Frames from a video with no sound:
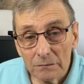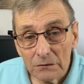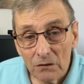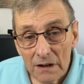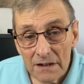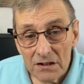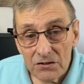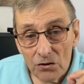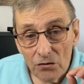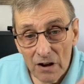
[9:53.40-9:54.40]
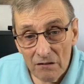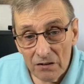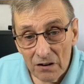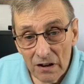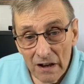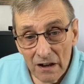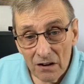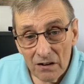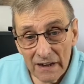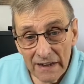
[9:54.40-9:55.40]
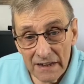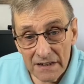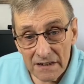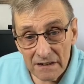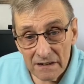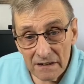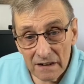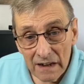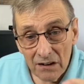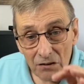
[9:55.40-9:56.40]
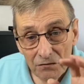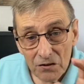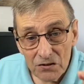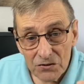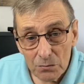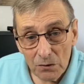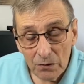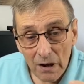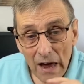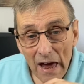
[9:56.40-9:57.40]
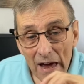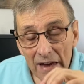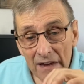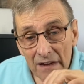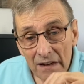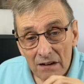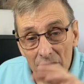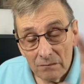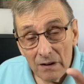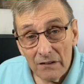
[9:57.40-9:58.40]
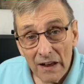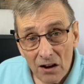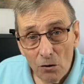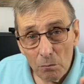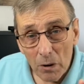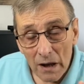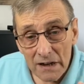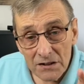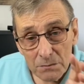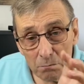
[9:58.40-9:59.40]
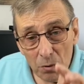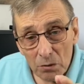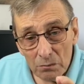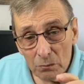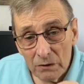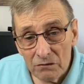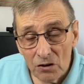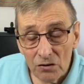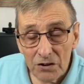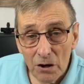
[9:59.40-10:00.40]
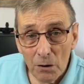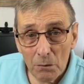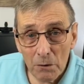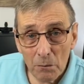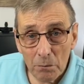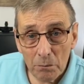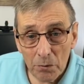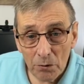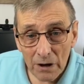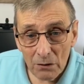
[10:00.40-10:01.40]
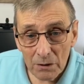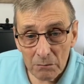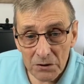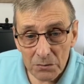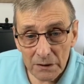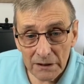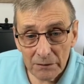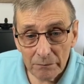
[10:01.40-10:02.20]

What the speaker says: right? So never and eat in the first one, that complies, but we've got a pronoun in between.